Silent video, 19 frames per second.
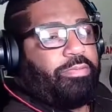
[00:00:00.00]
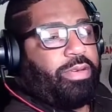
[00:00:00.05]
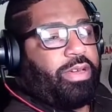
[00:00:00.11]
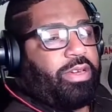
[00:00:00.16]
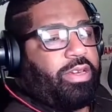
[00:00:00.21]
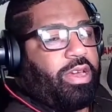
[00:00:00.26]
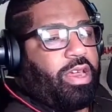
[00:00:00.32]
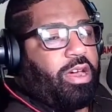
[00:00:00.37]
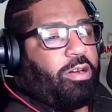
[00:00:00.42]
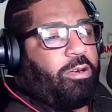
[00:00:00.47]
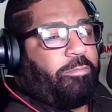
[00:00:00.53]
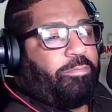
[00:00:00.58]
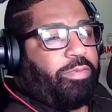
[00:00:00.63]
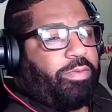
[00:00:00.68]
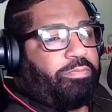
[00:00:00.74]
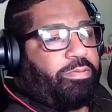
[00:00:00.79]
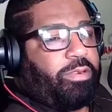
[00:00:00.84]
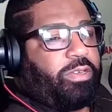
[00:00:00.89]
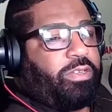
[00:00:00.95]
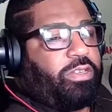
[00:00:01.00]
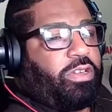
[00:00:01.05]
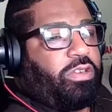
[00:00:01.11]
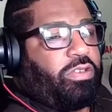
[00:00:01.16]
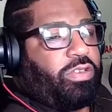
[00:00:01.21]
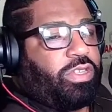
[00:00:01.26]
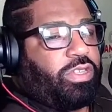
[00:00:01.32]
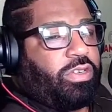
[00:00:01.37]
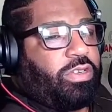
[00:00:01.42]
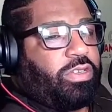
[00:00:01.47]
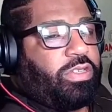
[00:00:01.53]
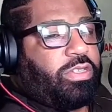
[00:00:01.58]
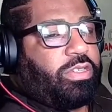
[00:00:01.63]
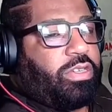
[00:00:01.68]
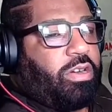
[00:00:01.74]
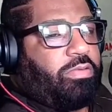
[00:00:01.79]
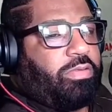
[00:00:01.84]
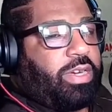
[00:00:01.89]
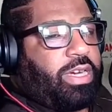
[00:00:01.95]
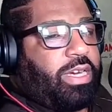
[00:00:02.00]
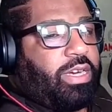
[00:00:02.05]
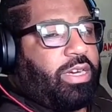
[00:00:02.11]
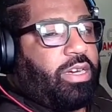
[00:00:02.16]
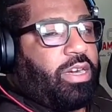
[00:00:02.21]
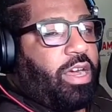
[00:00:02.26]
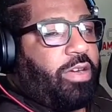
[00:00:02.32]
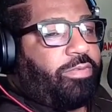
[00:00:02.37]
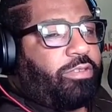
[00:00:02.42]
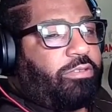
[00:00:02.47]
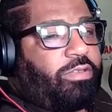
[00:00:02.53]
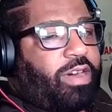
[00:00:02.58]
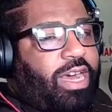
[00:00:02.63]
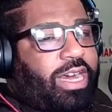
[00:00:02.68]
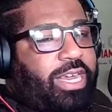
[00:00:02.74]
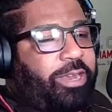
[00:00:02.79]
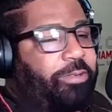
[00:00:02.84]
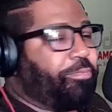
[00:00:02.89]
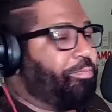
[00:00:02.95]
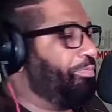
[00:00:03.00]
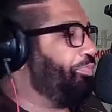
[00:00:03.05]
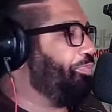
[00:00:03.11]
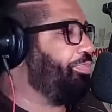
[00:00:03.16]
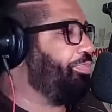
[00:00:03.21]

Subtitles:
But no, producers don't get enough credit.